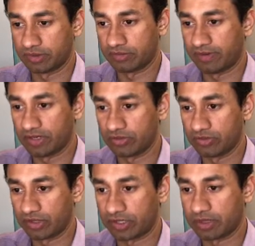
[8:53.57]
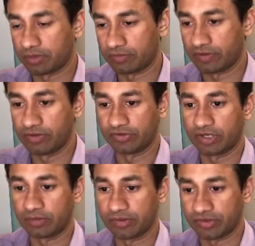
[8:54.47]
the values, like number of values
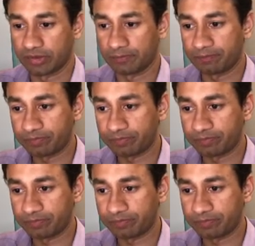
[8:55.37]
that are missing.